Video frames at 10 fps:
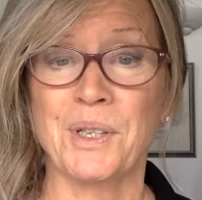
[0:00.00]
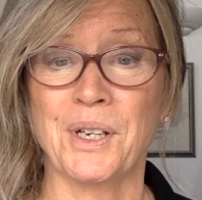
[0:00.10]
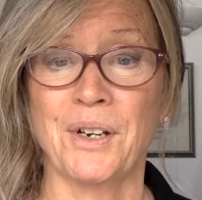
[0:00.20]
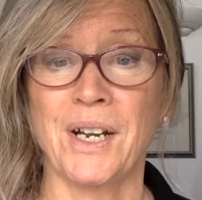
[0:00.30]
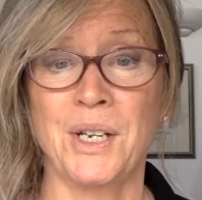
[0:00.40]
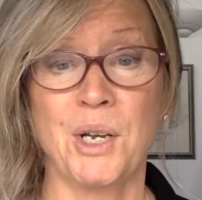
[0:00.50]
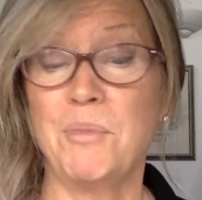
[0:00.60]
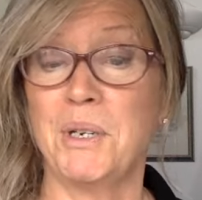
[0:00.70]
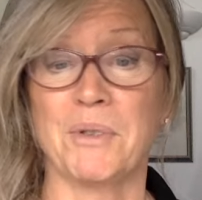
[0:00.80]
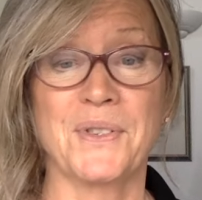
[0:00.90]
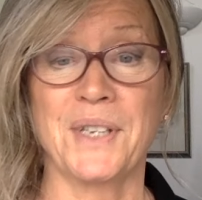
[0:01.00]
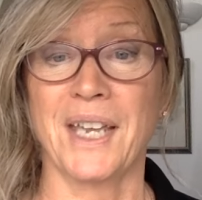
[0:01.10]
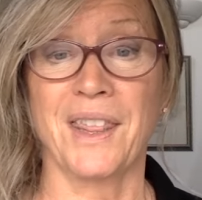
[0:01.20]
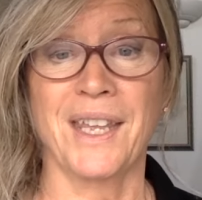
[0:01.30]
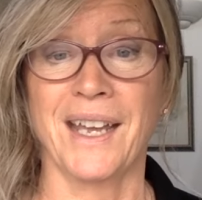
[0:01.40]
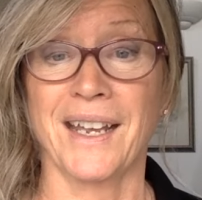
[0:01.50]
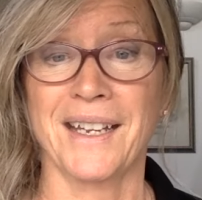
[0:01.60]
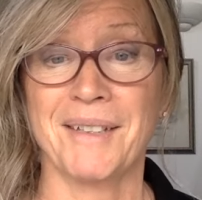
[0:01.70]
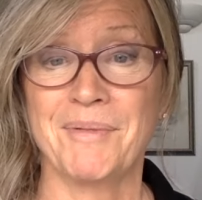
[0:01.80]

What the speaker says: here and nobody will say a thing.